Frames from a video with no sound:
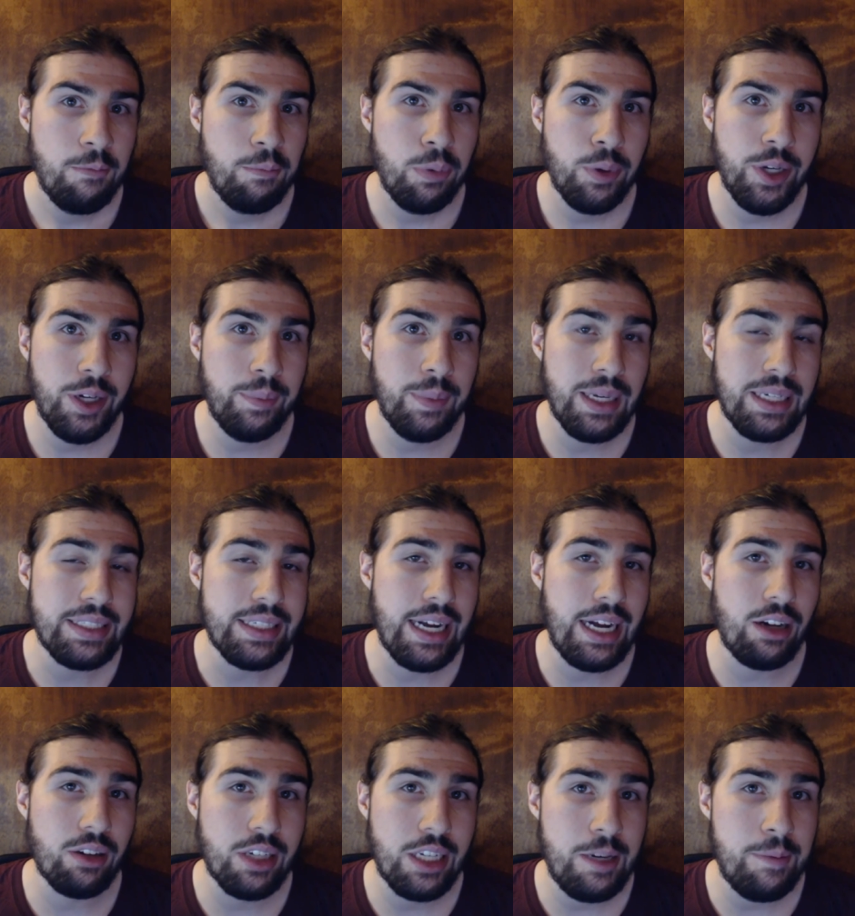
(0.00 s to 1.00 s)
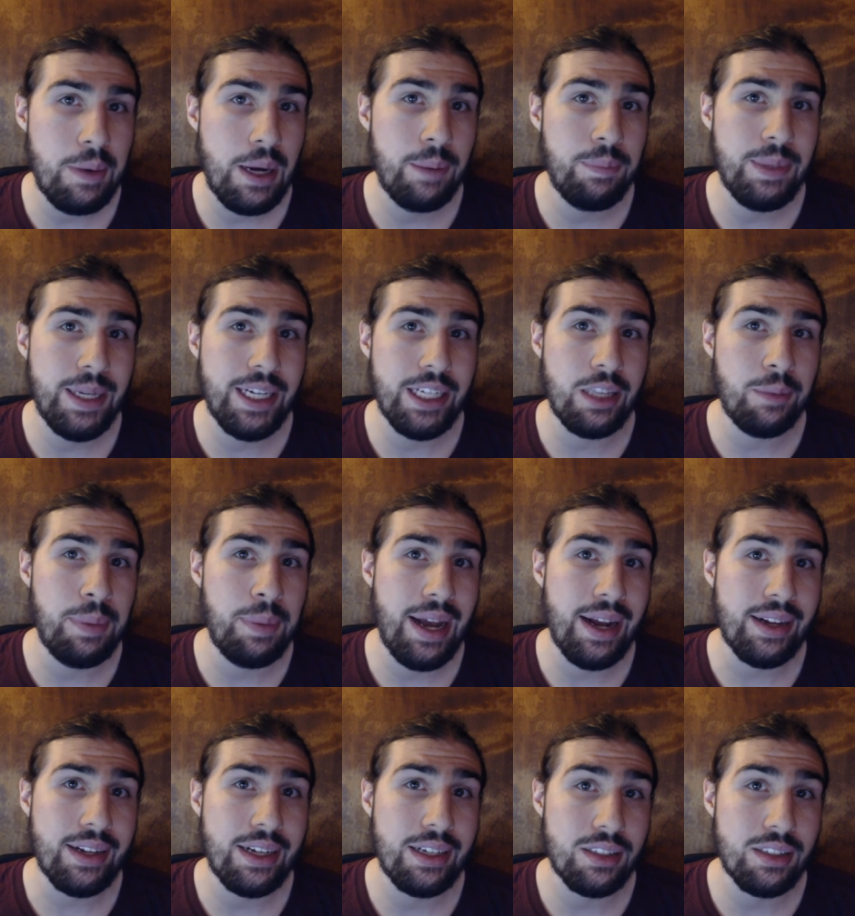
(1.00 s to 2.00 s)
Pretty much, I'll keep updating the
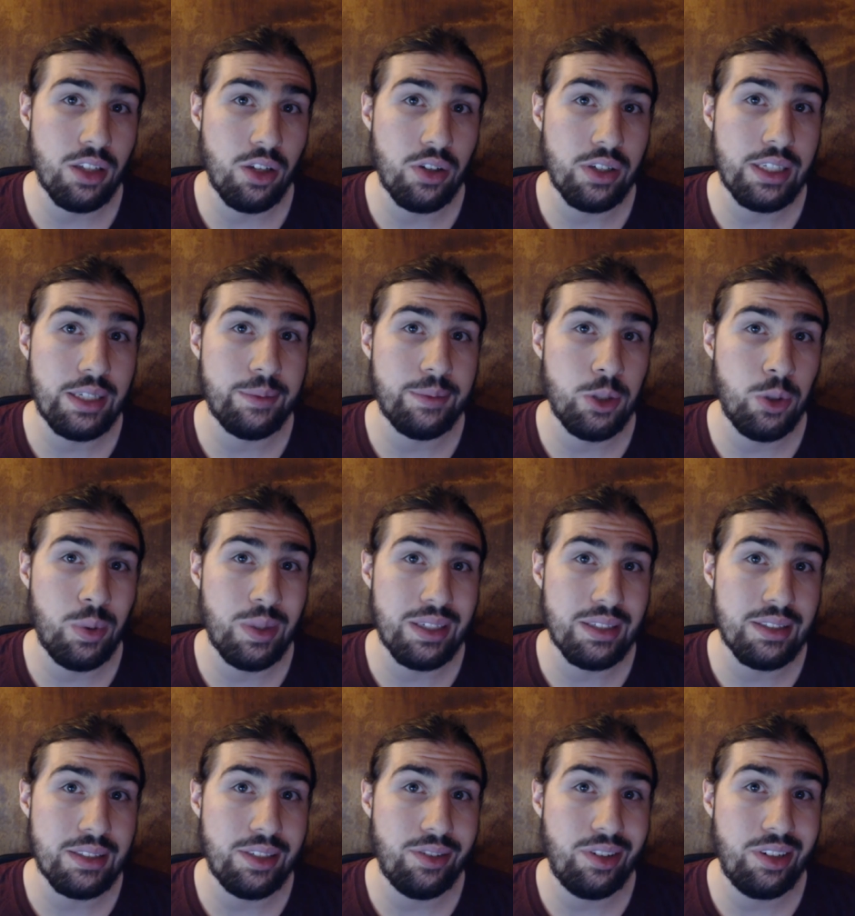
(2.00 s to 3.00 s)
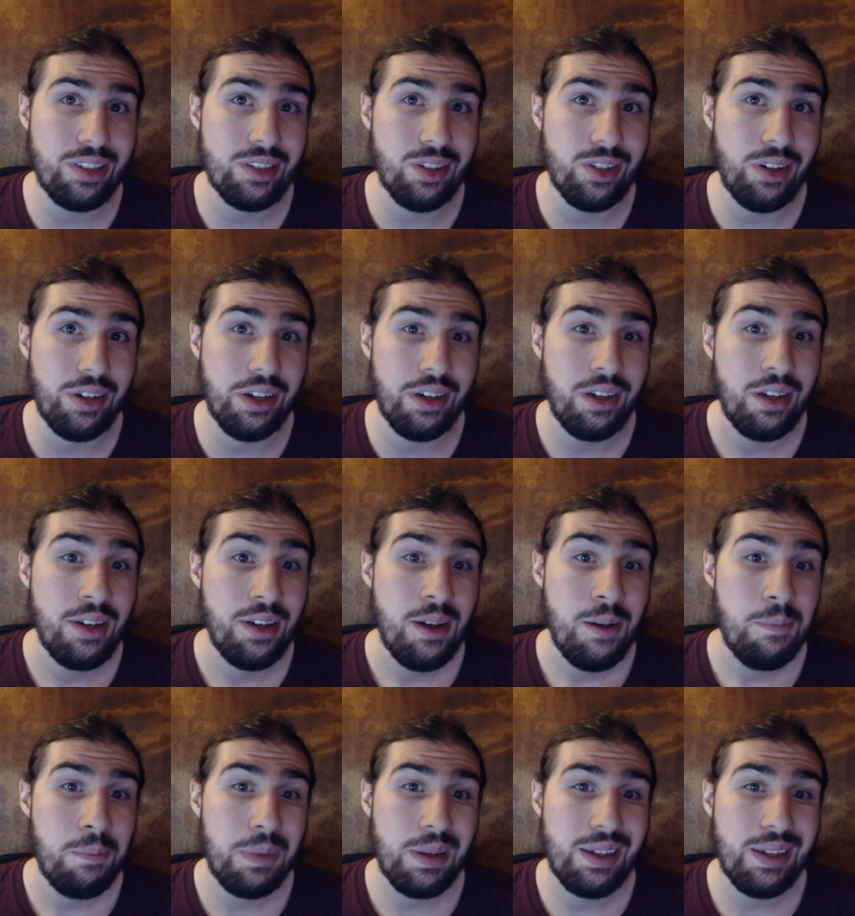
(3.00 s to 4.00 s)
pack as long as I'm doing a series on it,
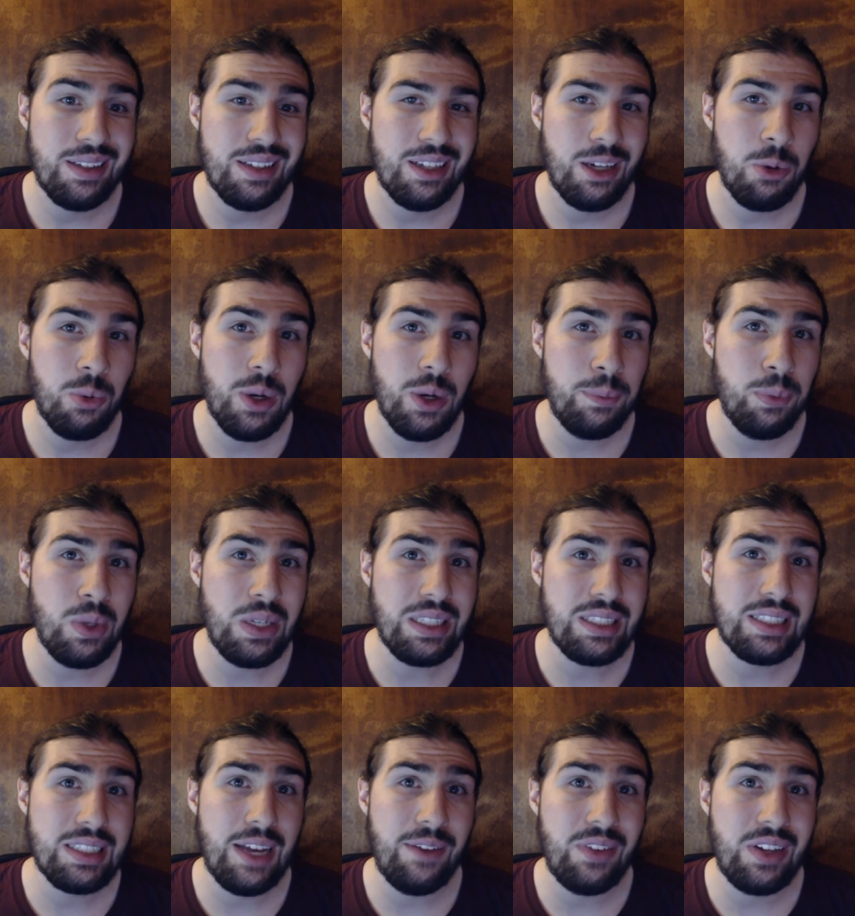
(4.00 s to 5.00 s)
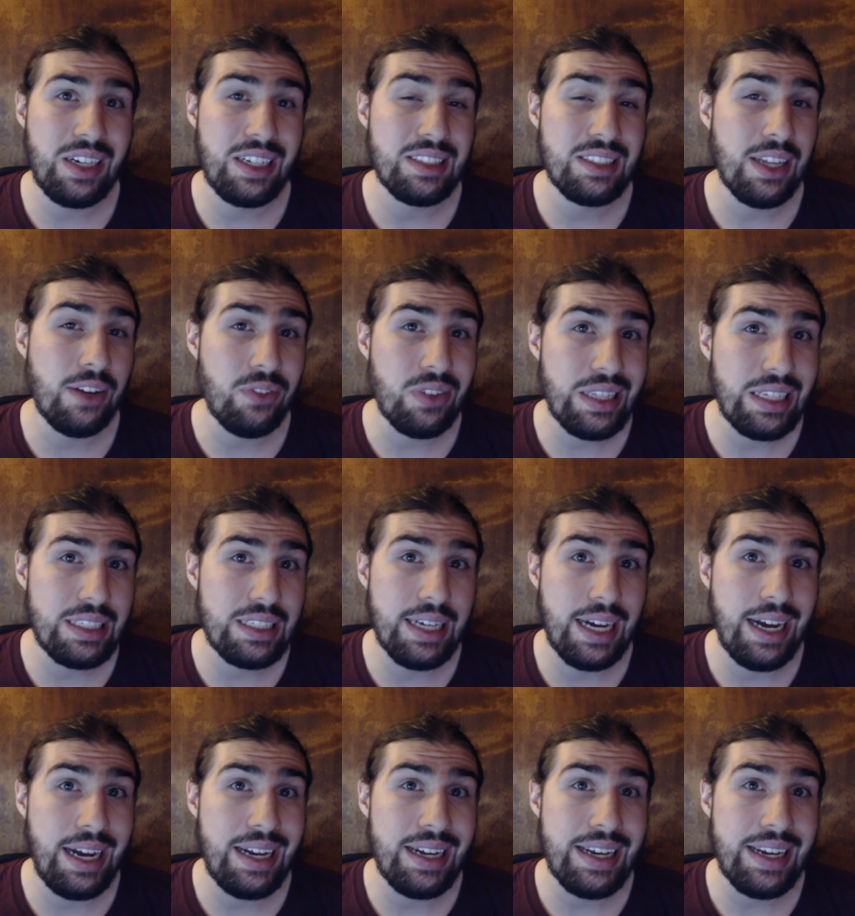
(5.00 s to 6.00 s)
but 1.7 is not really
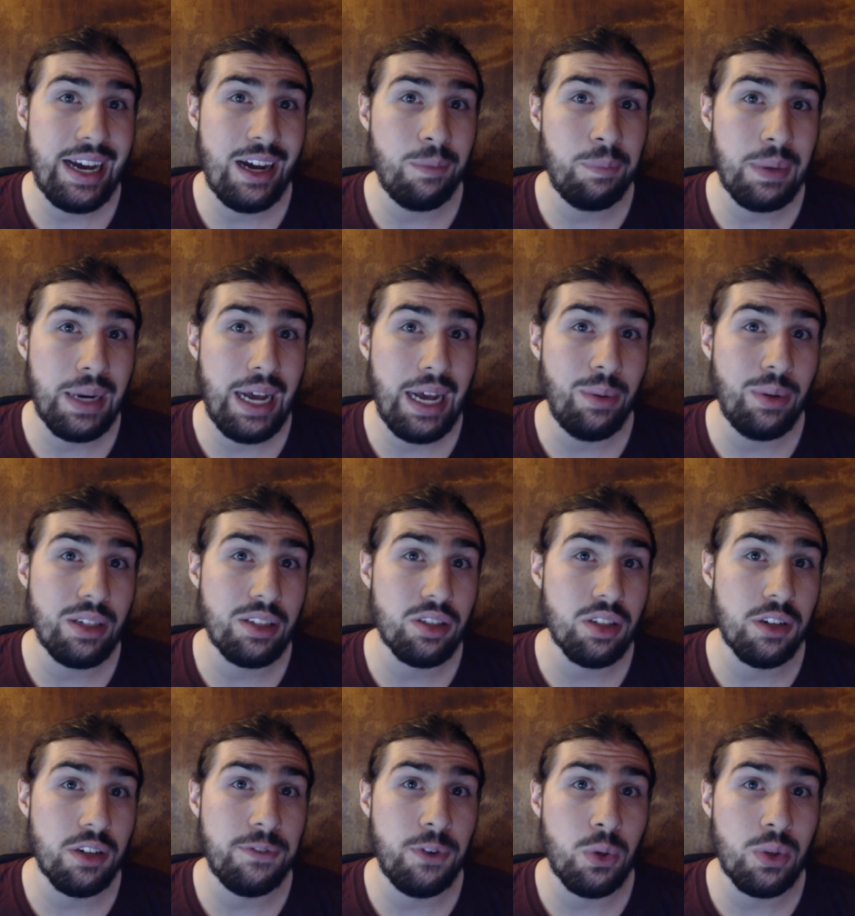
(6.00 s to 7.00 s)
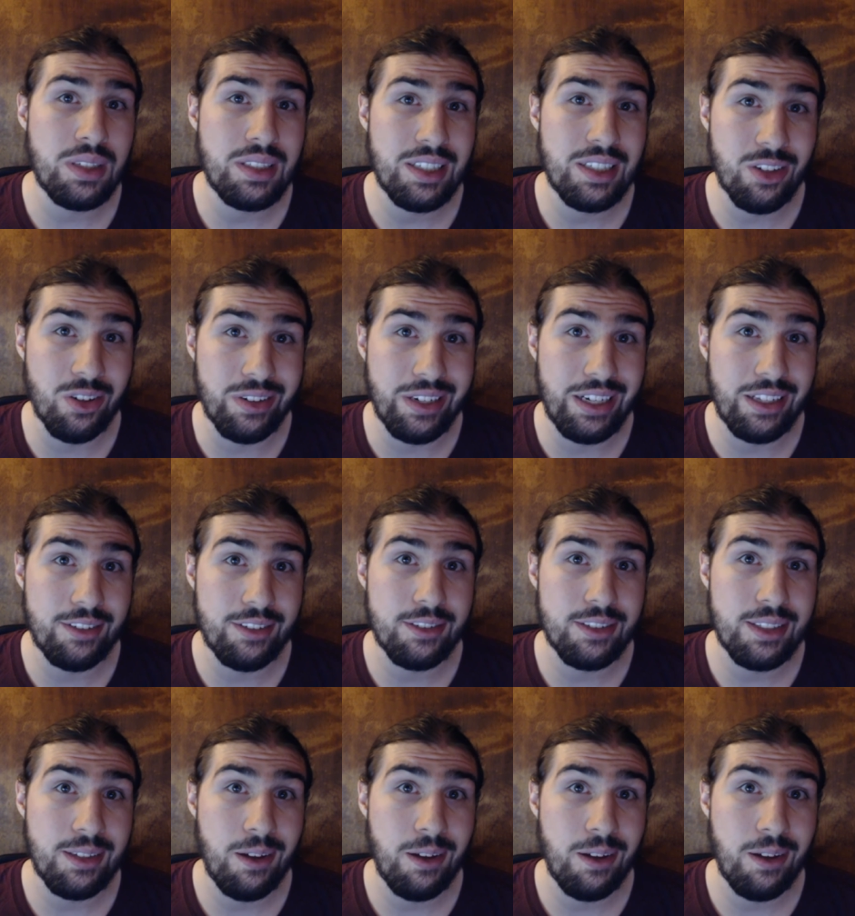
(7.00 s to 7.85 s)
dying out, but I want to start focusing on other